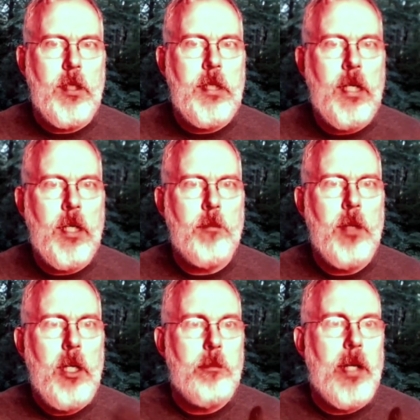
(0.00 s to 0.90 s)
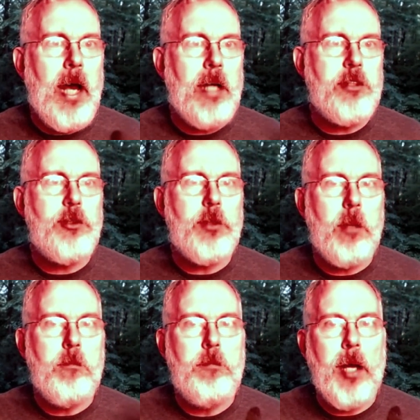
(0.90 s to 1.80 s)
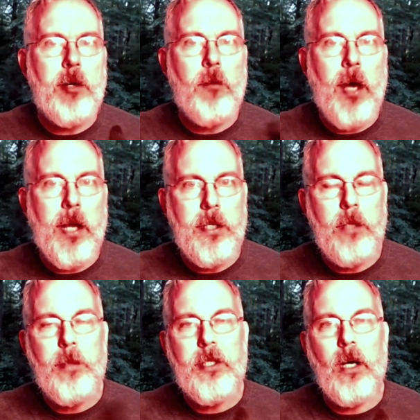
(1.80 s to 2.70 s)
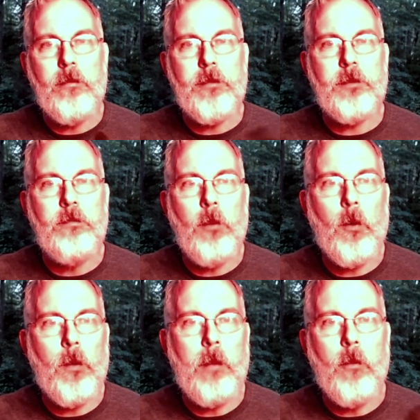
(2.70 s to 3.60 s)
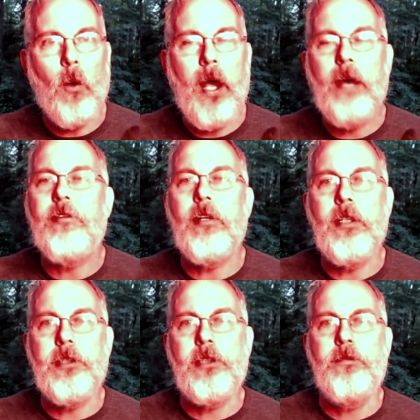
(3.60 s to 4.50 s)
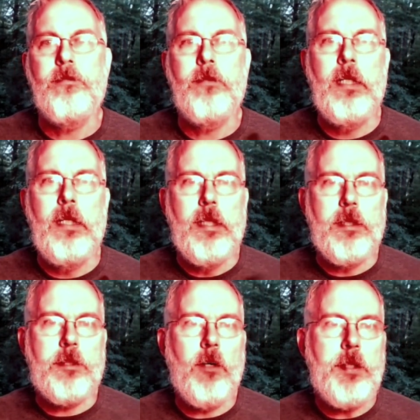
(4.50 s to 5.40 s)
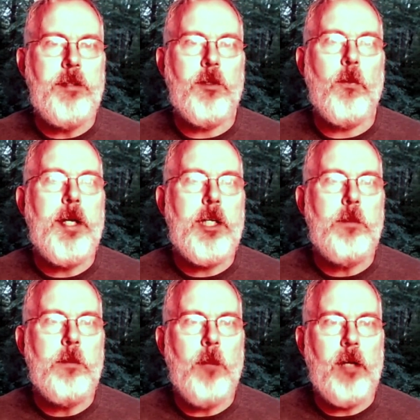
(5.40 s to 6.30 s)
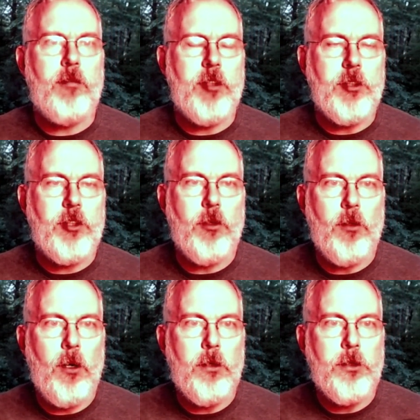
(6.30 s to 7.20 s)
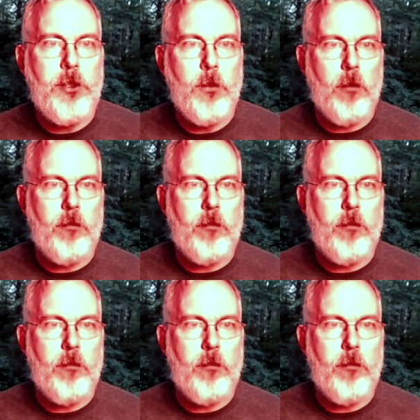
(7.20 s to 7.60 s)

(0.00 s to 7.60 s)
um, but as you get better at it it becomes more and more effortless so either way it could be mindfulness so long as you are